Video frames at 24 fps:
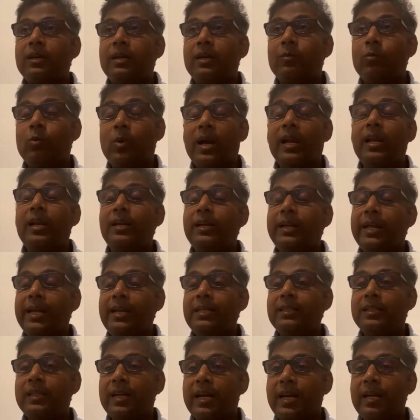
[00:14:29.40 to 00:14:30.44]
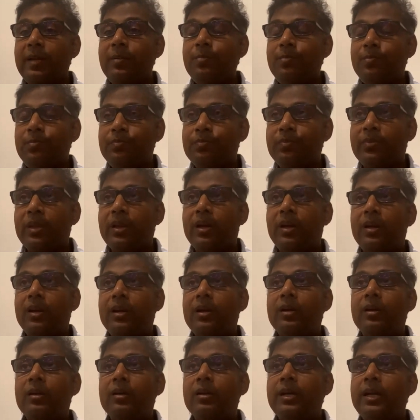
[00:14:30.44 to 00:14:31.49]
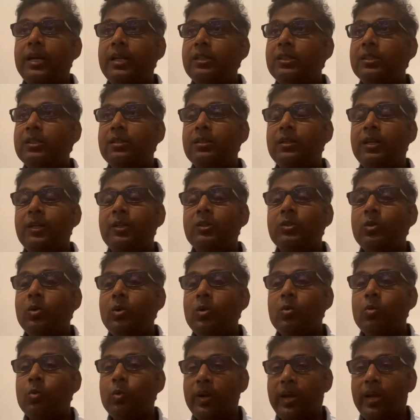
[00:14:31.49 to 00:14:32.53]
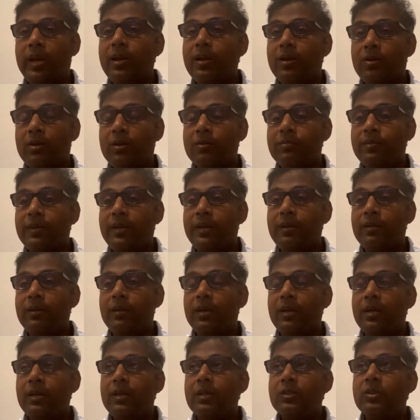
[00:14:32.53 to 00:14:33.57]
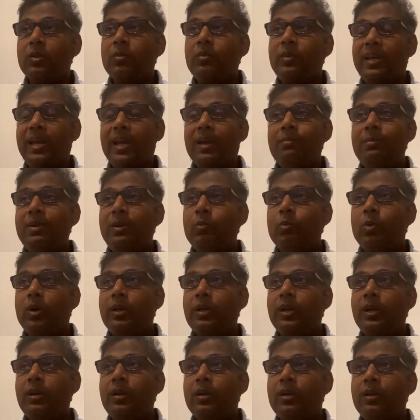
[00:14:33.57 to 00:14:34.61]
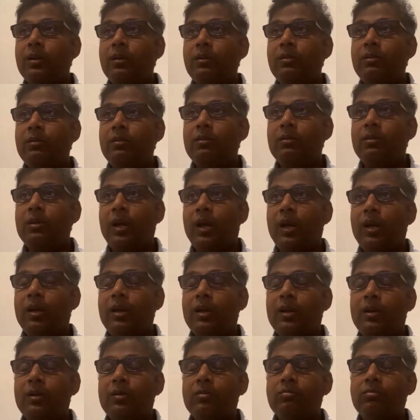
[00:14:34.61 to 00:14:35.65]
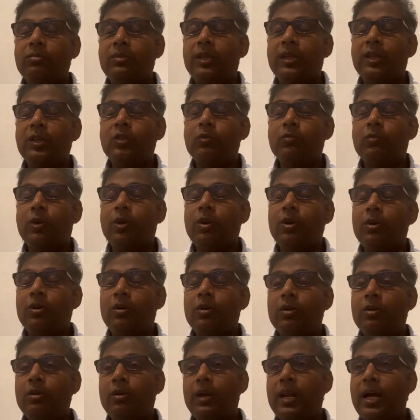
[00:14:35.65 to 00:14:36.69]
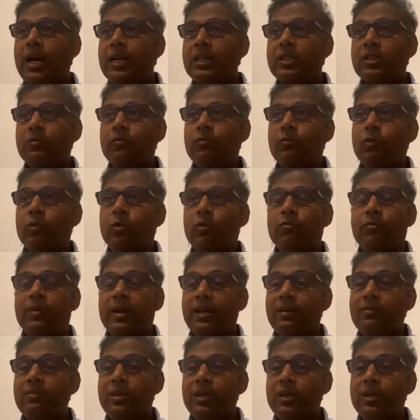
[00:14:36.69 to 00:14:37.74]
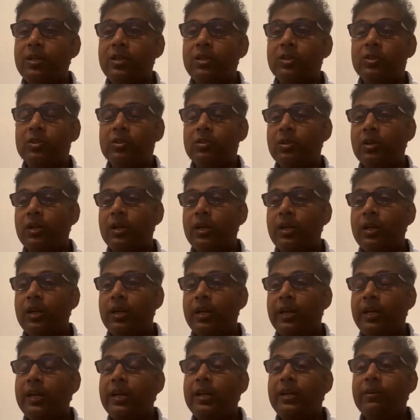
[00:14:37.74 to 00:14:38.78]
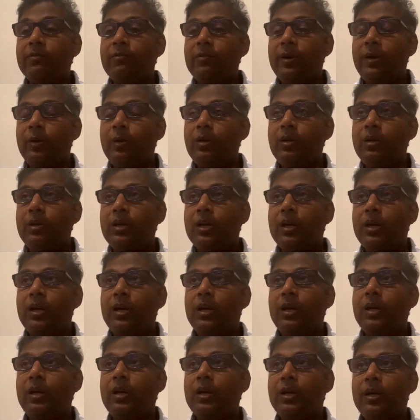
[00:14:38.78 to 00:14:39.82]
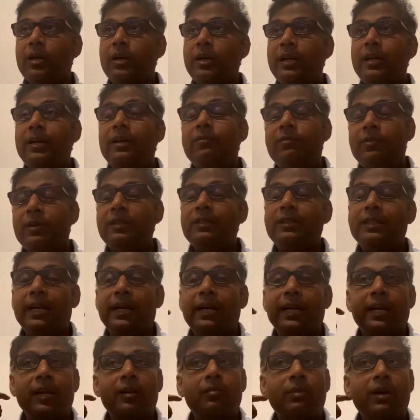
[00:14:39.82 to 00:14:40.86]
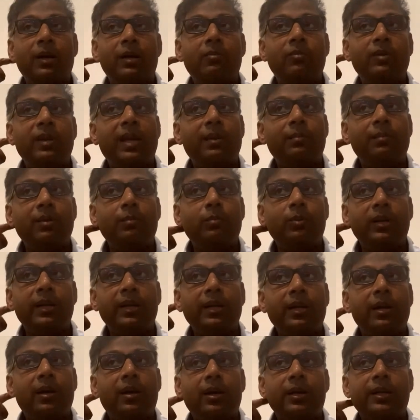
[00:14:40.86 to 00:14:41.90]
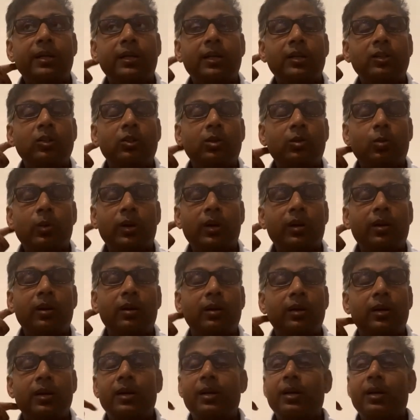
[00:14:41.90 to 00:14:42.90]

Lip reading: while it takes time, it's there is no way out of it. So we have been working on this for last 4 or 5 years in different setting, but we have been putting an architecture where